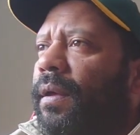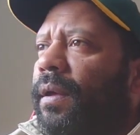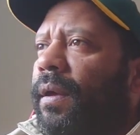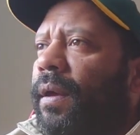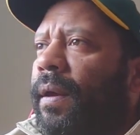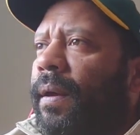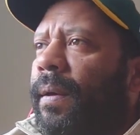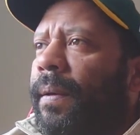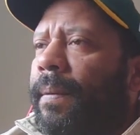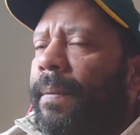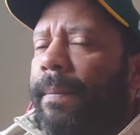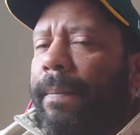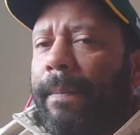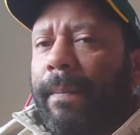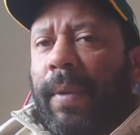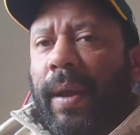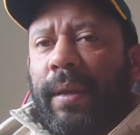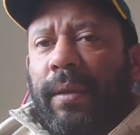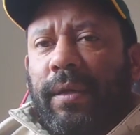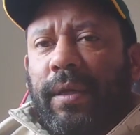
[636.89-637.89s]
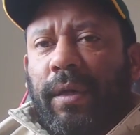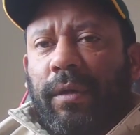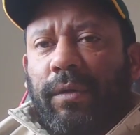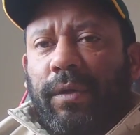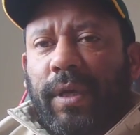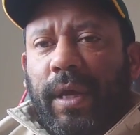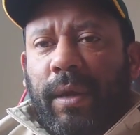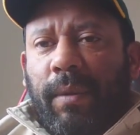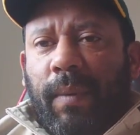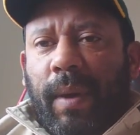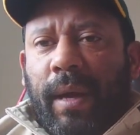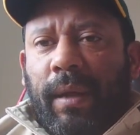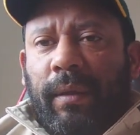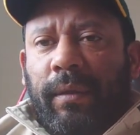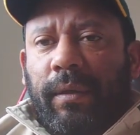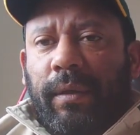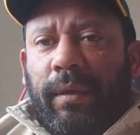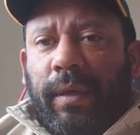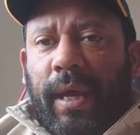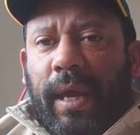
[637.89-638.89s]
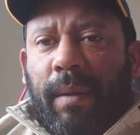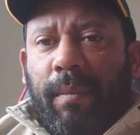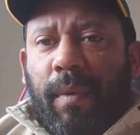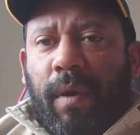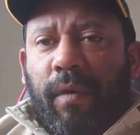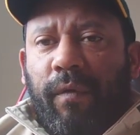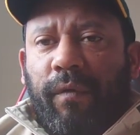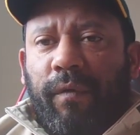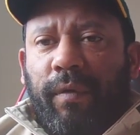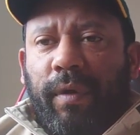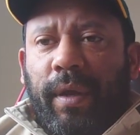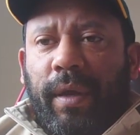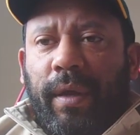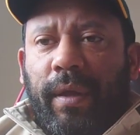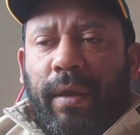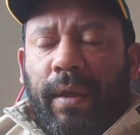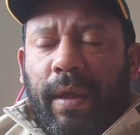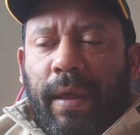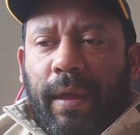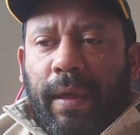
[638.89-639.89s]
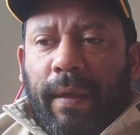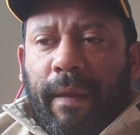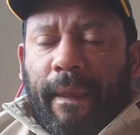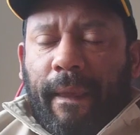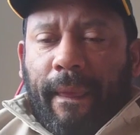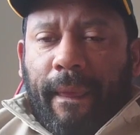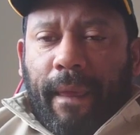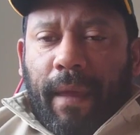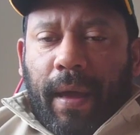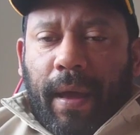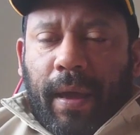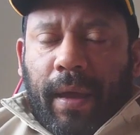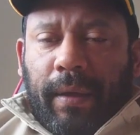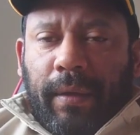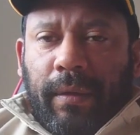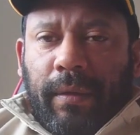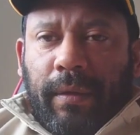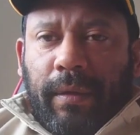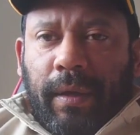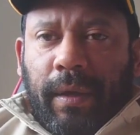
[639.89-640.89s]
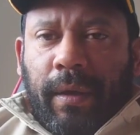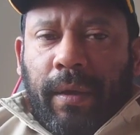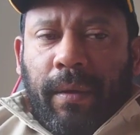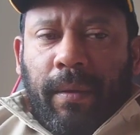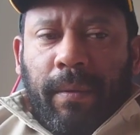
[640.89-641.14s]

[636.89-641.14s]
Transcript: when Deontay Wilder came over here and